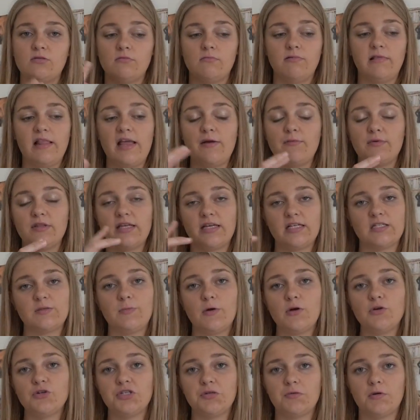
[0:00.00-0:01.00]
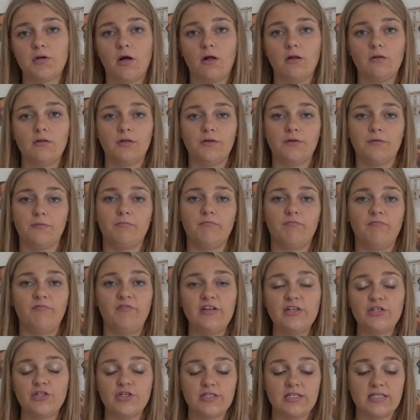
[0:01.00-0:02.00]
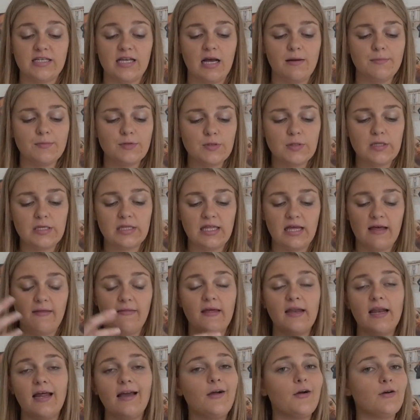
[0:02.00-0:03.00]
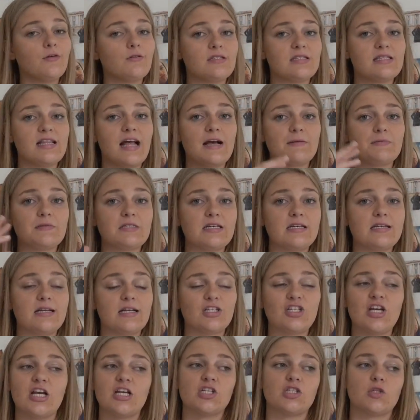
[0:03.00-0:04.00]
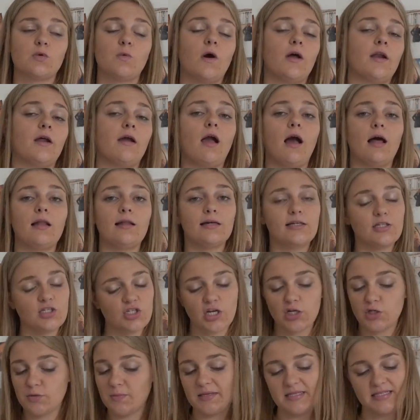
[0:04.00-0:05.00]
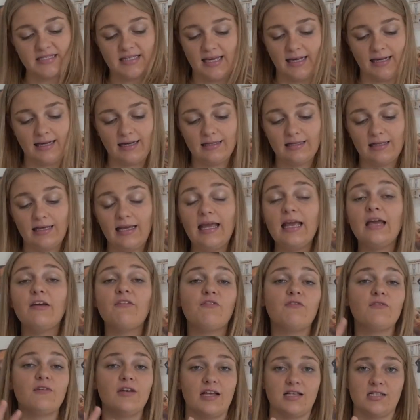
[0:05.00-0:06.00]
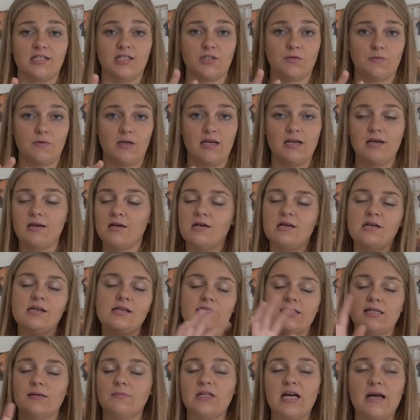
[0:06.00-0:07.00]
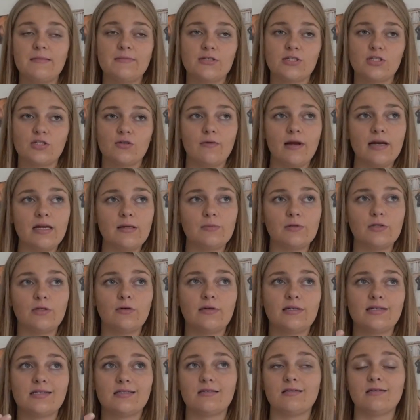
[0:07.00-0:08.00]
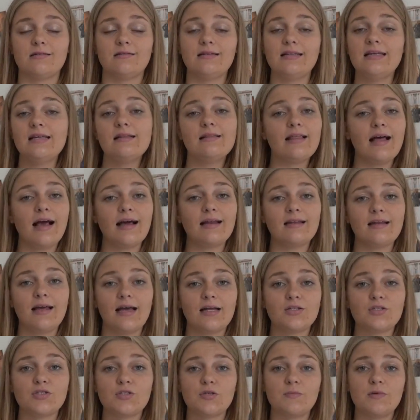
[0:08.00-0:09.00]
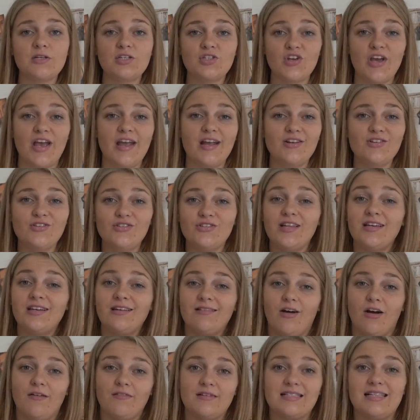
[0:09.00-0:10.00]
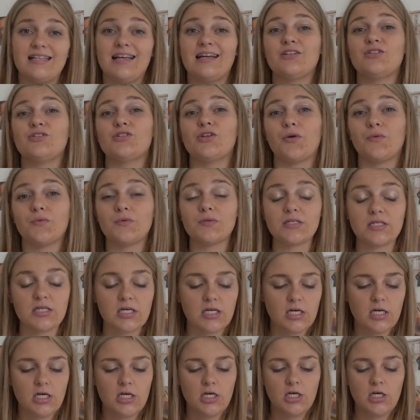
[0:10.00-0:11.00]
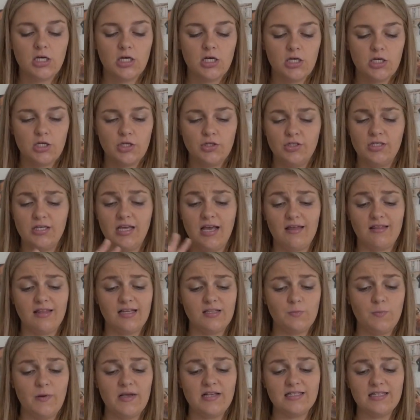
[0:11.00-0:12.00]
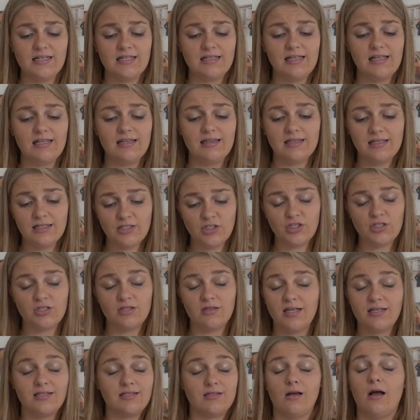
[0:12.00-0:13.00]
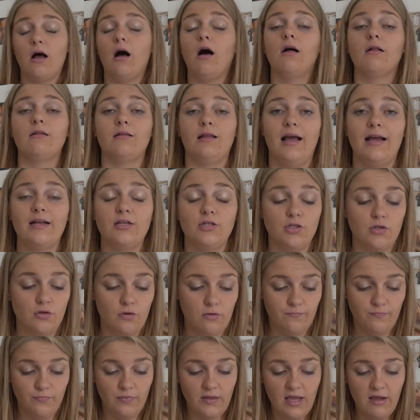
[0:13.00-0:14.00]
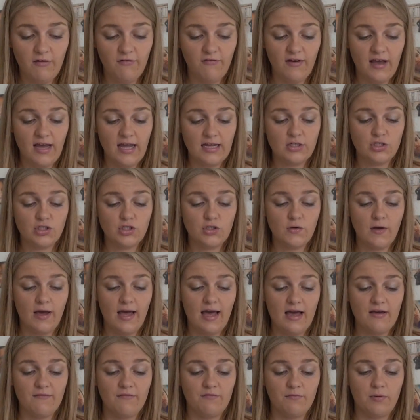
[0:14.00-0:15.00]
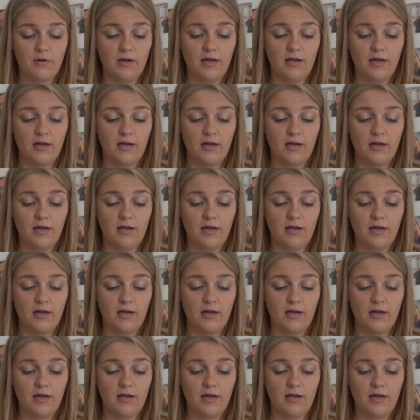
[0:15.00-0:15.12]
play with the exposure and all the features it comes with, and then I go to Snapseed and change the watercolor and change my skin color if necessary. Sometimes it's already blue and doesn't need that to be changed, then obviously I do it. So yeah, that's basically that's all I do. If I do have